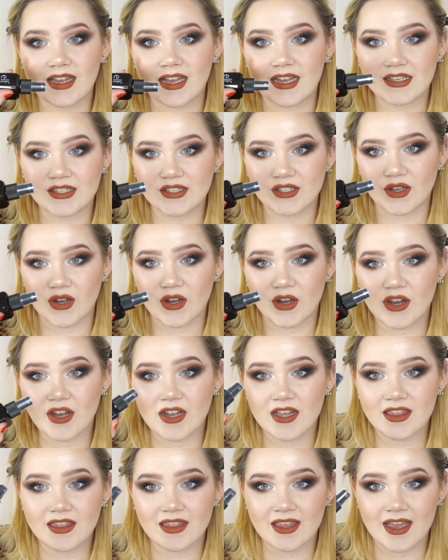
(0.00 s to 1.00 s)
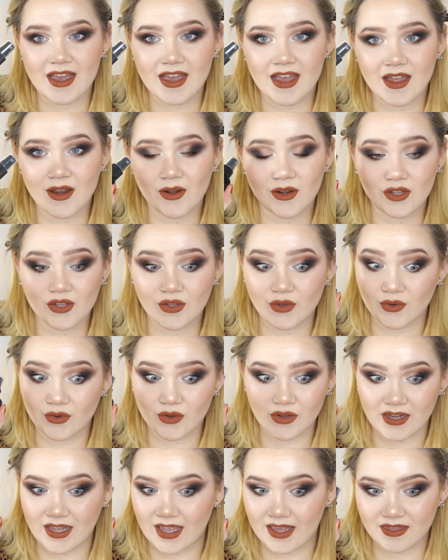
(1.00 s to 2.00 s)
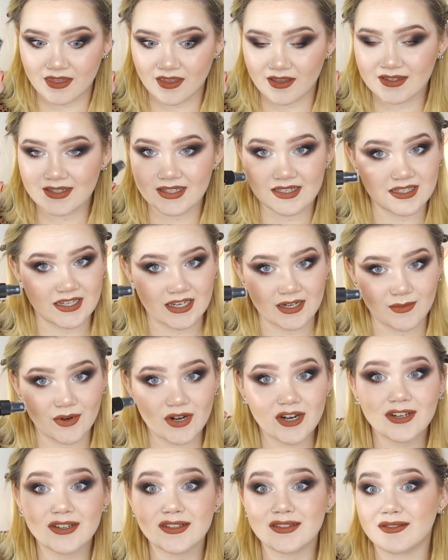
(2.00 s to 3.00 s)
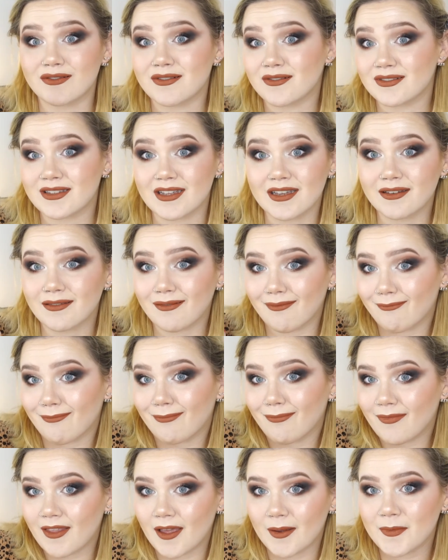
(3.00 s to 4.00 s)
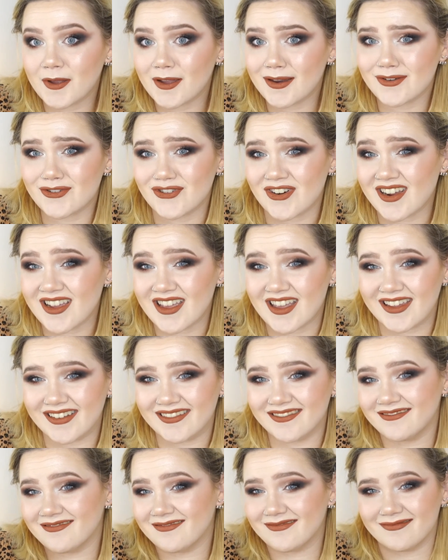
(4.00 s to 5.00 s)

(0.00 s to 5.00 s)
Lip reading: I saw that you could get this in Denmark, so I was like, I'm gonna try it.